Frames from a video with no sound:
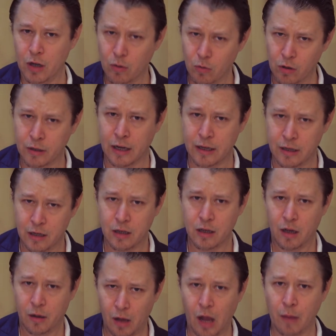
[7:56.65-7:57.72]
oh, okay,
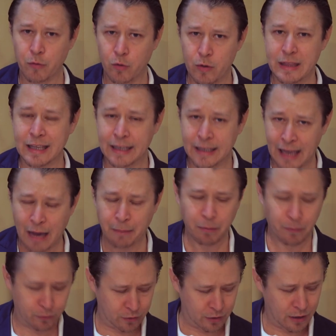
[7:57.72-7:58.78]
I'm doing the gap
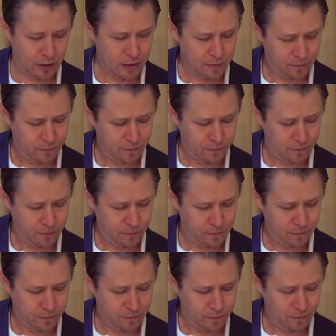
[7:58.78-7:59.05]
of 3.